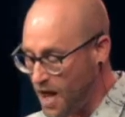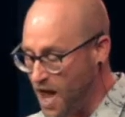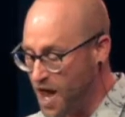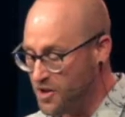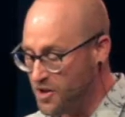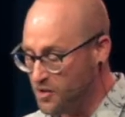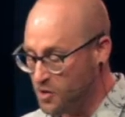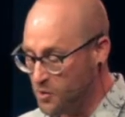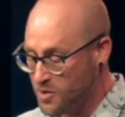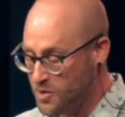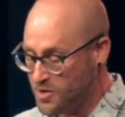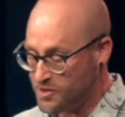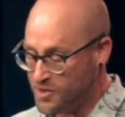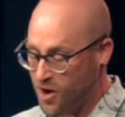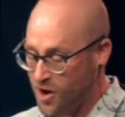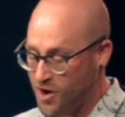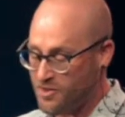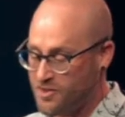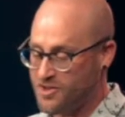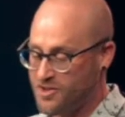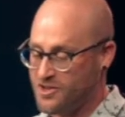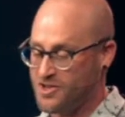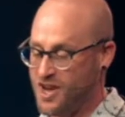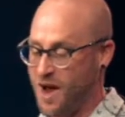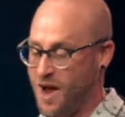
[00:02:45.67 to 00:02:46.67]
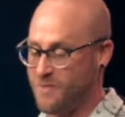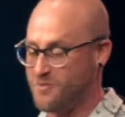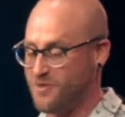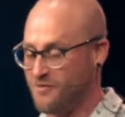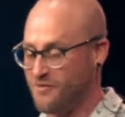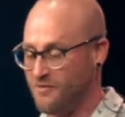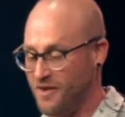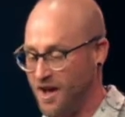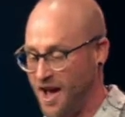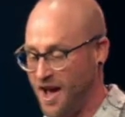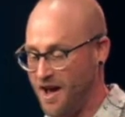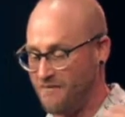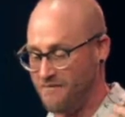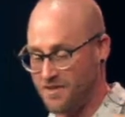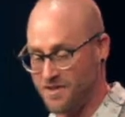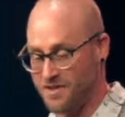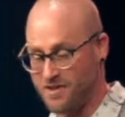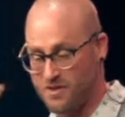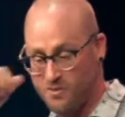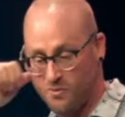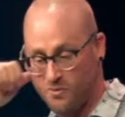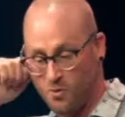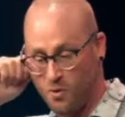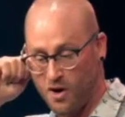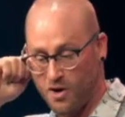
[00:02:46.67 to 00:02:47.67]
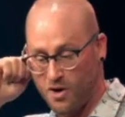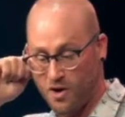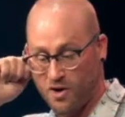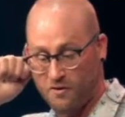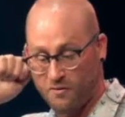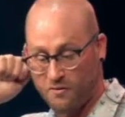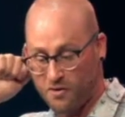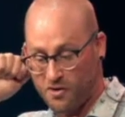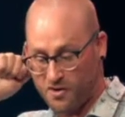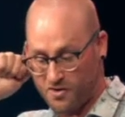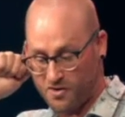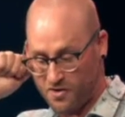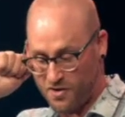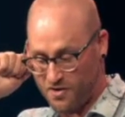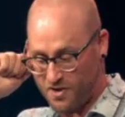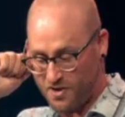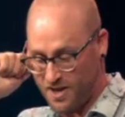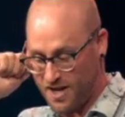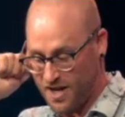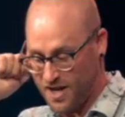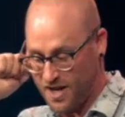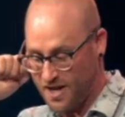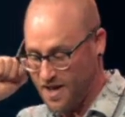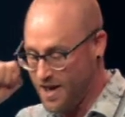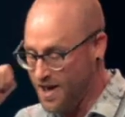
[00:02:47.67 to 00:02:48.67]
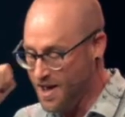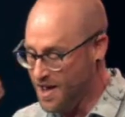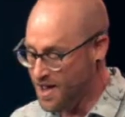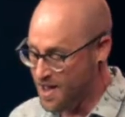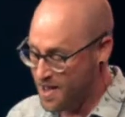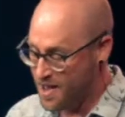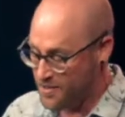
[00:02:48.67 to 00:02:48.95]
And so he starts in chapter 5, this is what, or in verse 13,